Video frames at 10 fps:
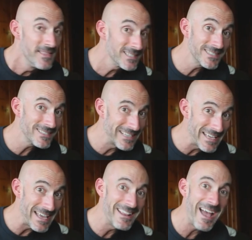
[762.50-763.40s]
This is
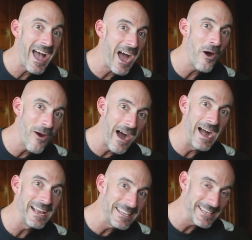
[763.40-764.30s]
again how
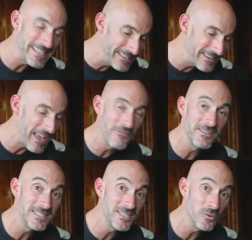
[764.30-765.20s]
I eat
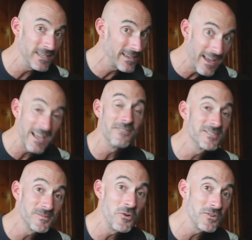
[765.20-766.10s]
every single week. I have
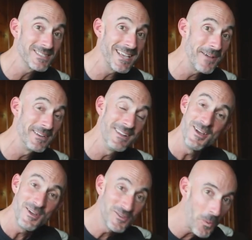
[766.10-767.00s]
smoked salmon
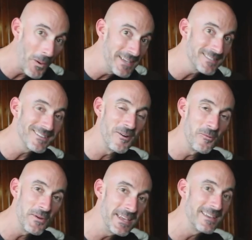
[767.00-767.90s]
twice a
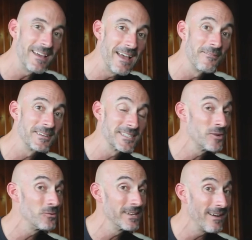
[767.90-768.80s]
week, every
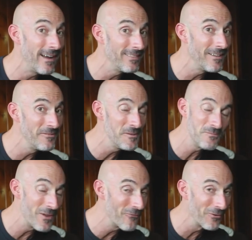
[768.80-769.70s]
single week. I love
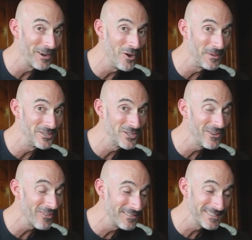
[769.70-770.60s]
it. My furry homie
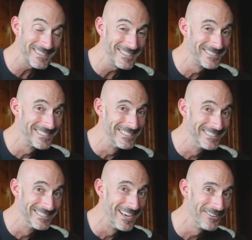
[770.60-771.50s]
chief loves it. He's
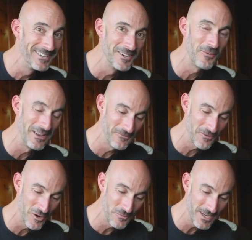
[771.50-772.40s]
sitting down here waiting
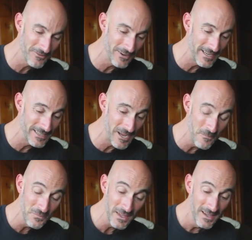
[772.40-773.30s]
for a bite right
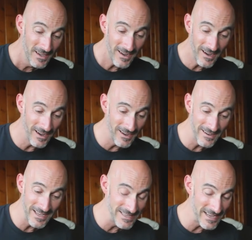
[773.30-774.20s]
now.
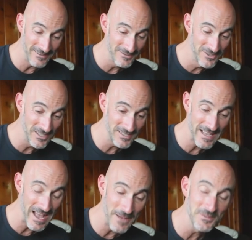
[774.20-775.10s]
Uh, and yeah,
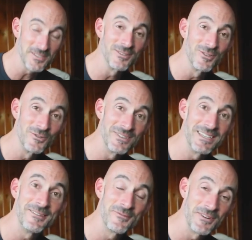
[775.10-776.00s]
just
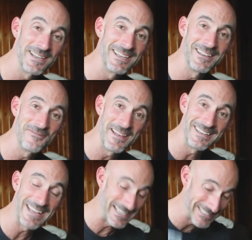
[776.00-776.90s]
absolutely freaking
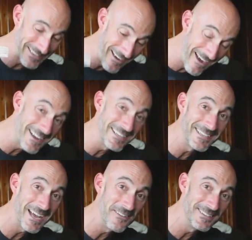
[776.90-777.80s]
fantastic. I'm gonna
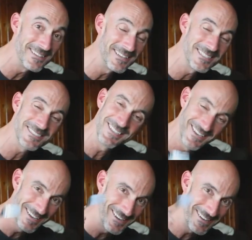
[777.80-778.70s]
dive into into this.
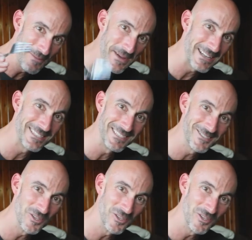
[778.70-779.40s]
Get back to you